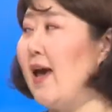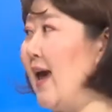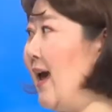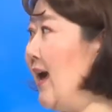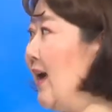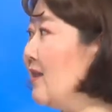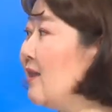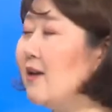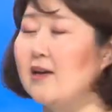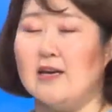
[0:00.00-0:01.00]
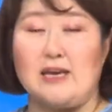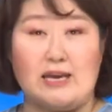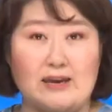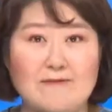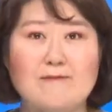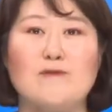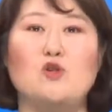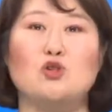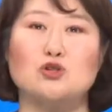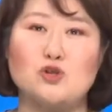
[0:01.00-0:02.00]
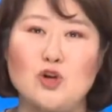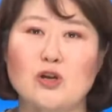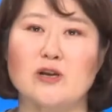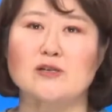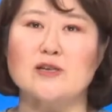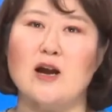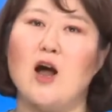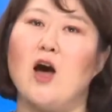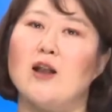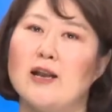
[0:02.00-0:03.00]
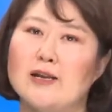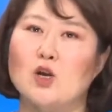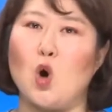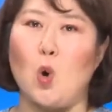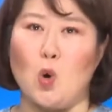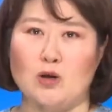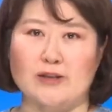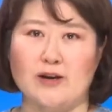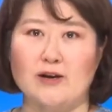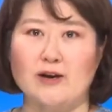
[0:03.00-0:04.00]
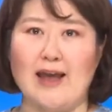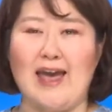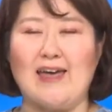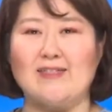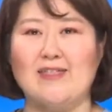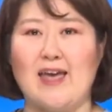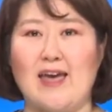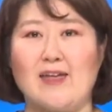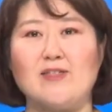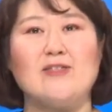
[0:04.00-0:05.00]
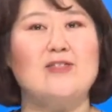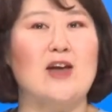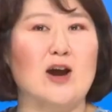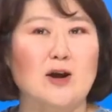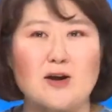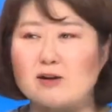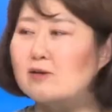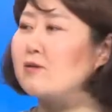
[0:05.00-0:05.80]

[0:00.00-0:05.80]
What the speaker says: And if your students are a little older and then they're